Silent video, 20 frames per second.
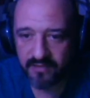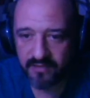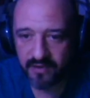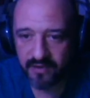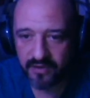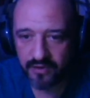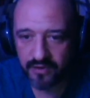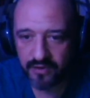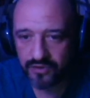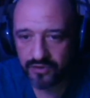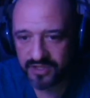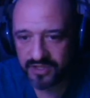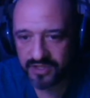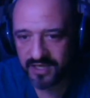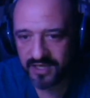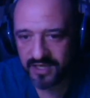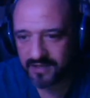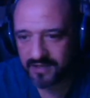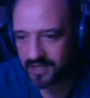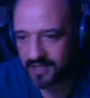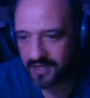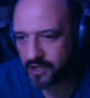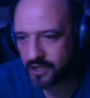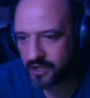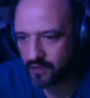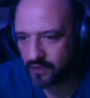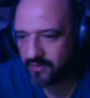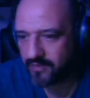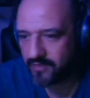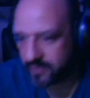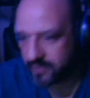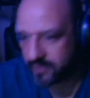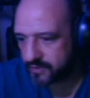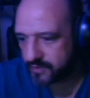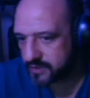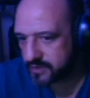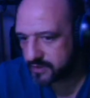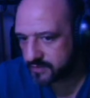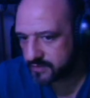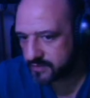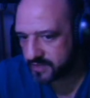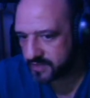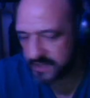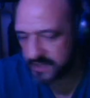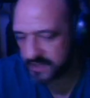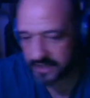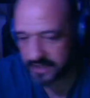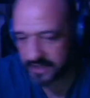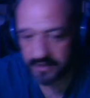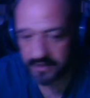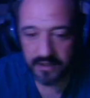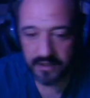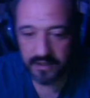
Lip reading: they're going to start attacking all my buildings, basically.